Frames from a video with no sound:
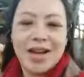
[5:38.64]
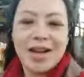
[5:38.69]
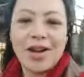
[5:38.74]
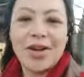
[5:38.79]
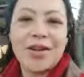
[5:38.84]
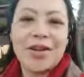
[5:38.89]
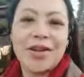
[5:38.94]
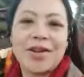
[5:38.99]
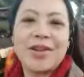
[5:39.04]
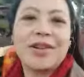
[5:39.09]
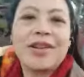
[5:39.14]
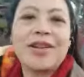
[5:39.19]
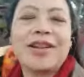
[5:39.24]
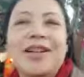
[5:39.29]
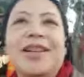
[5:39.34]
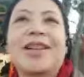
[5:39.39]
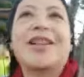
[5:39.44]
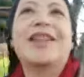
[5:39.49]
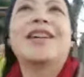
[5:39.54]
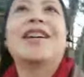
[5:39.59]
oh well,
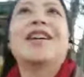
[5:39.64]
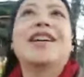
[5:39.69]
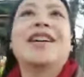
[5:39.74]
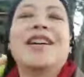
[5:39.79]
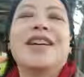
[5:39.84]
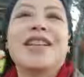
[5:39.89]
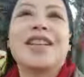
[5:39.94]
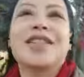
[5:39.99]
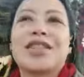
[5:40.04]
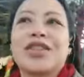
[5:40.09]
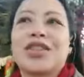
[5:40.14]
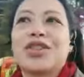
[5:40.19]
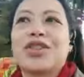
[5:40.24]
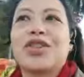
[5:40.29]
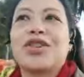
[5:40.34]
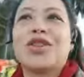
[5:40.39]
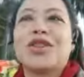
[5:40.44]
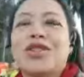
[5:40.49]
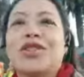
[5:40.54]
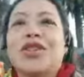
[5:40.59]
that's a
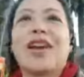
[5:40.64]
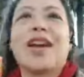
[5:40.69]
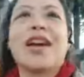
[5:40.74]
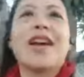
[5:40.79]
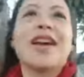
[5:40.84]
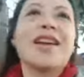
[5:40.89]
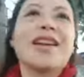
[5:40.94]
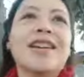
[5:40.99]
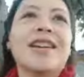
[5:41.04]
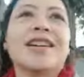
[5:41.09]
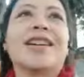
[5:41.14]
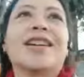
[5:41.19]
Tuesday,